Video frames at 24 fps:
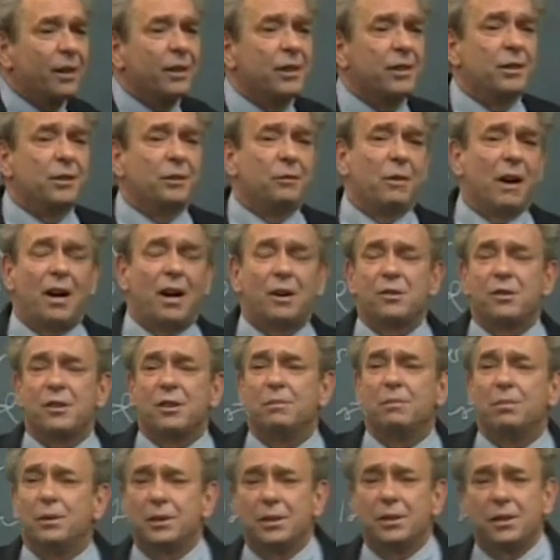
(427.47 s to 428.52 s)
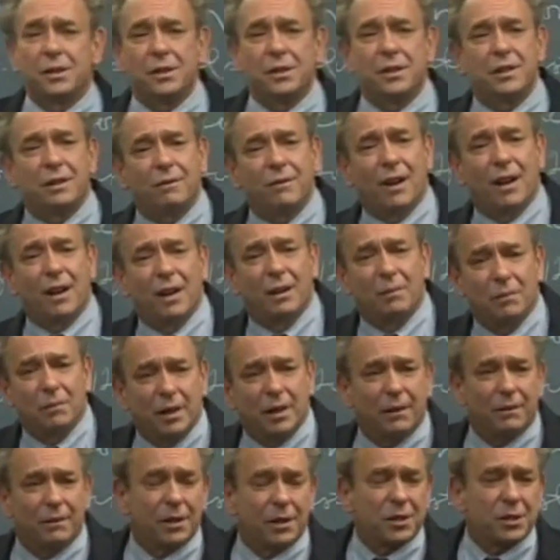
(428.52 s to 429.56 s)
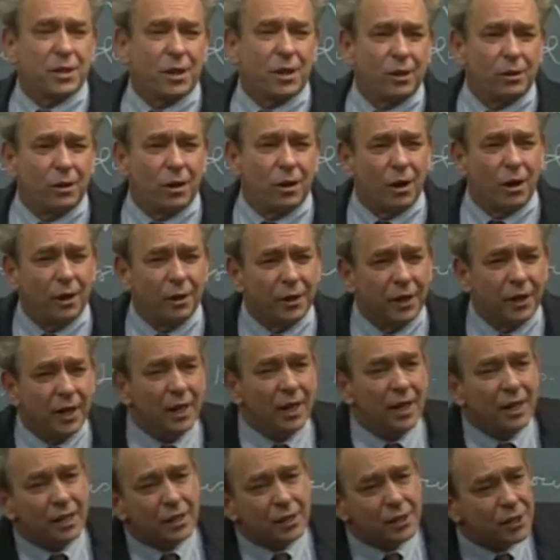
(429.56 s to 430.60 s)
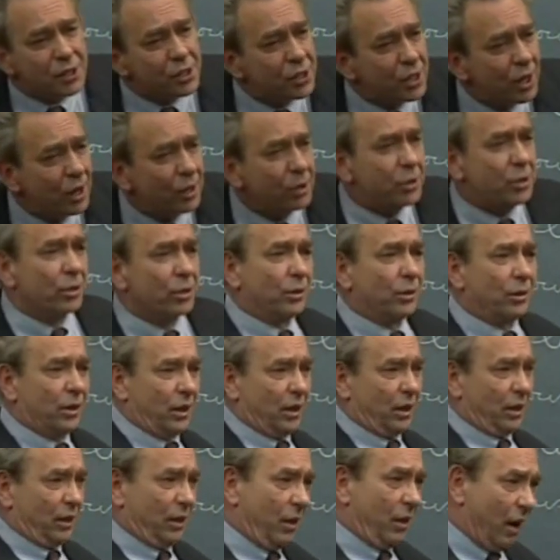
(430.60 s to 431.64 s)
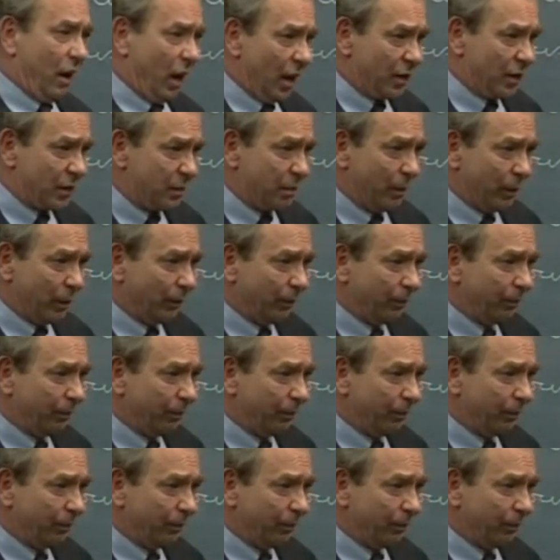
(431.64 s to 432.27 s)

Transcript: to Rauschenbusch's development of the so called social gospel.